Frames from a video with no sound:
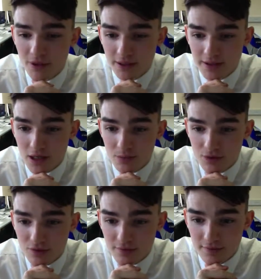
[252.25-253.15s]
in terms
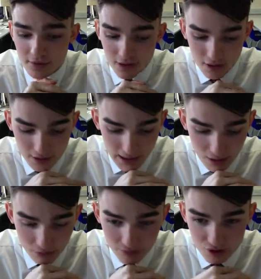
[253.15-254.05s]
of how
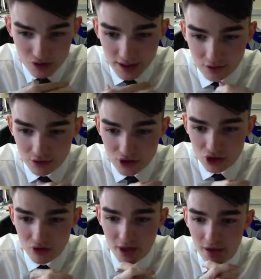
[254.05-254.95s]
we've used technologies
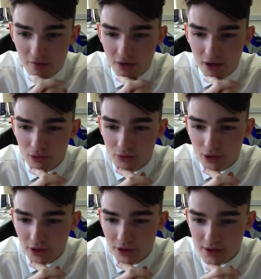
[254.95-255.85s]
to create our final
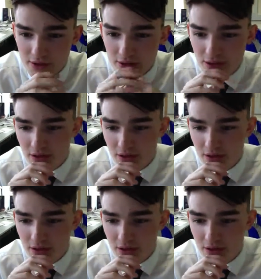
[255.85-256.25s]
product.